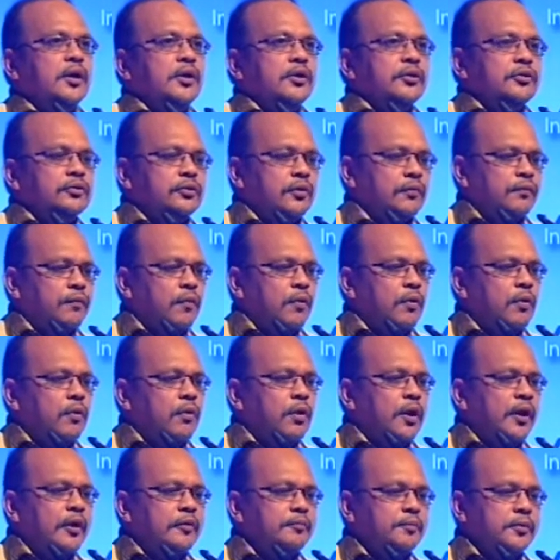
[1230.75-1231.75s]
So for
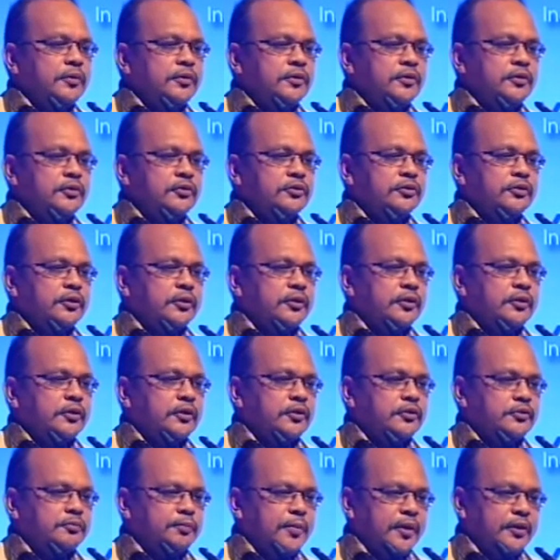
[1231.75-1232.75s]

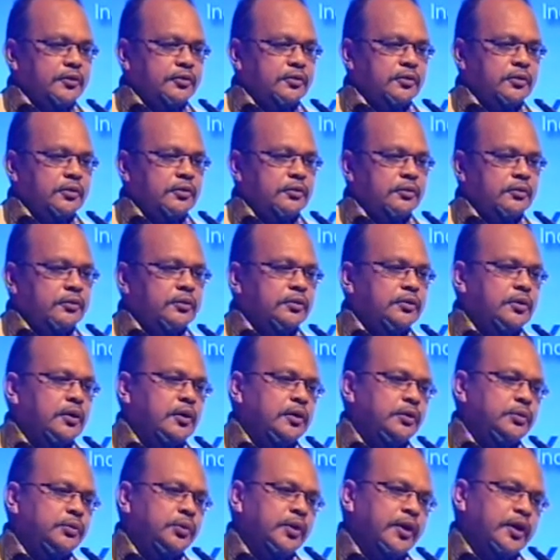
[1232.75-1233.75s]
hyperspectral,
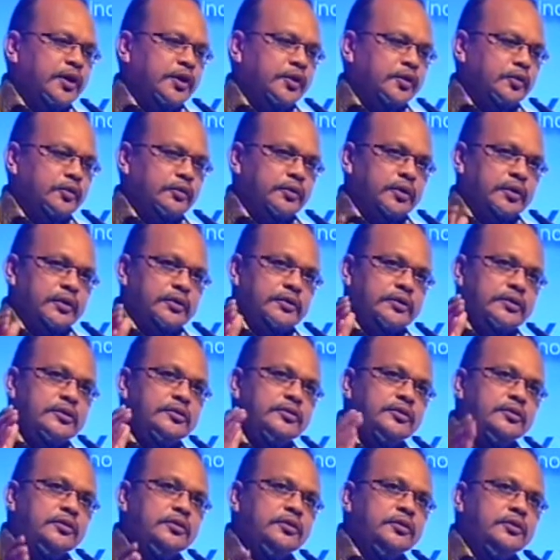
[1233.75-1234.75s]
you can
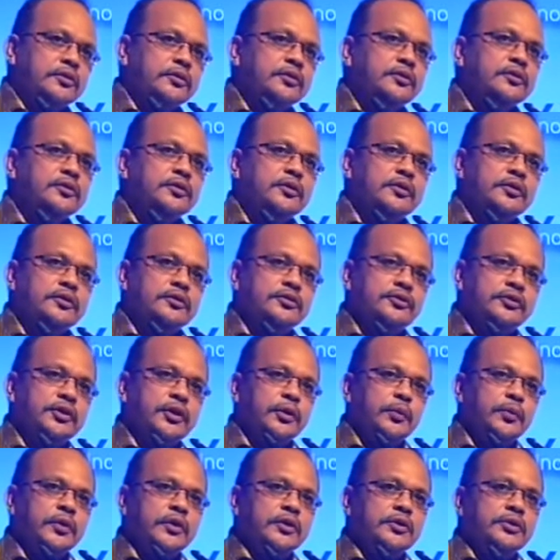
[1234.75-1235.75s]
either straight
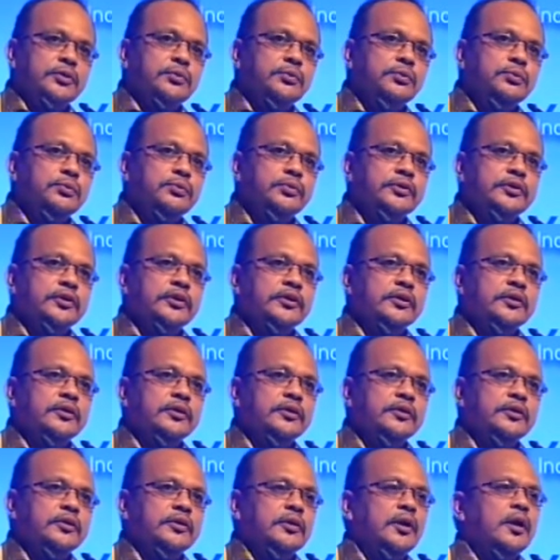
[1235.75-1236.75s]
away do
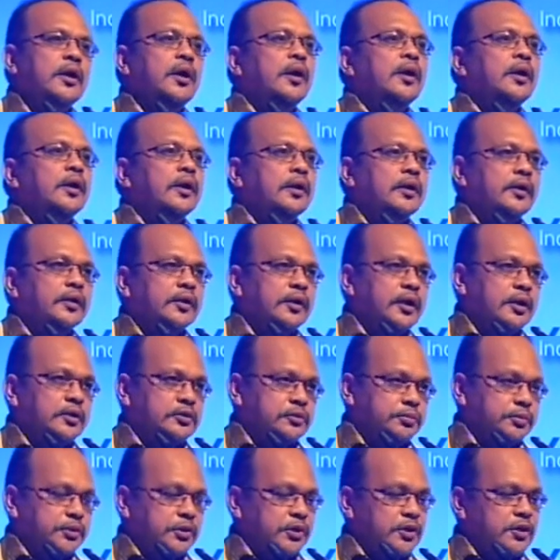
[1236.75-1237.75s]
the
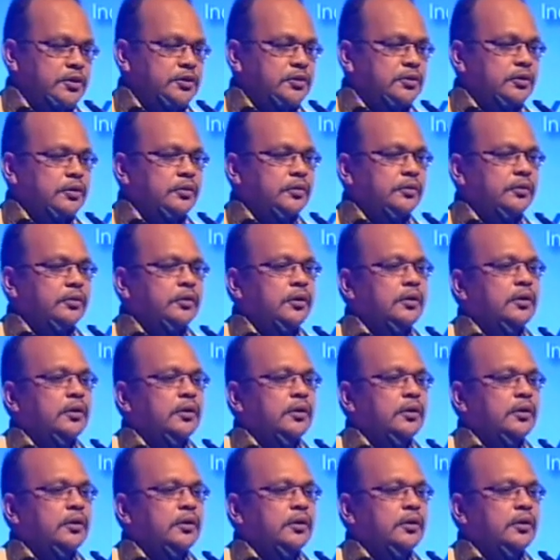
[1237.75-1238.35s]
classification